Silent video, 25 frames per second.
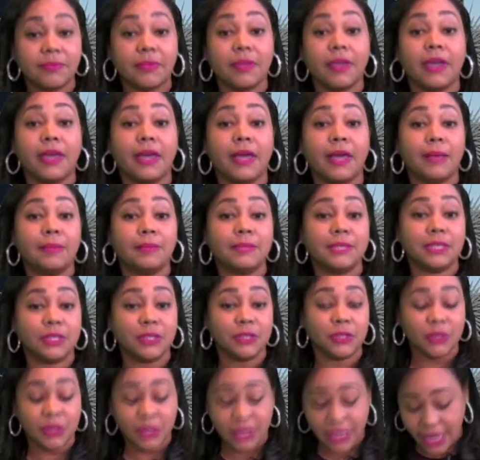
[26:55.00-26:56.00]

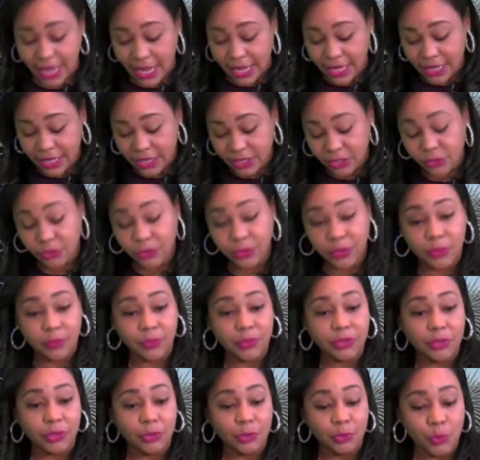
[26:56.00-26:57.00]
Absolutely. I couldn't agree
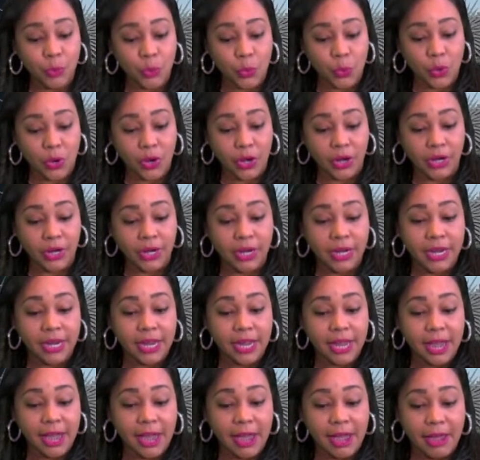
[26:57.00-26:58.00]
with you more.
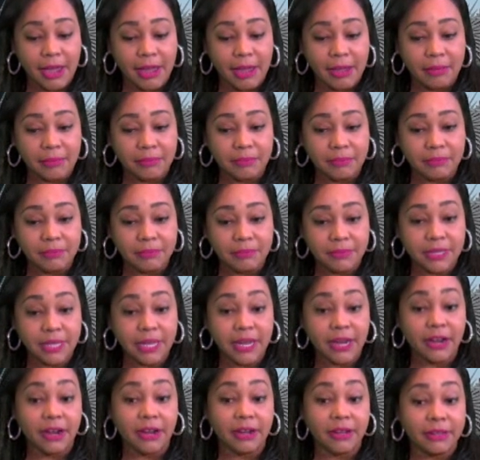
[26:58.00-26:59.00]

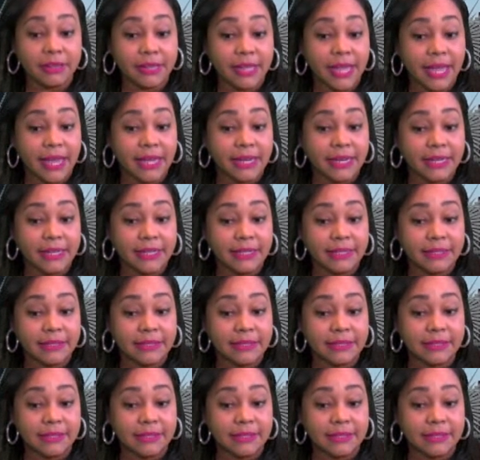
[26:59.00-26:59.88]
That is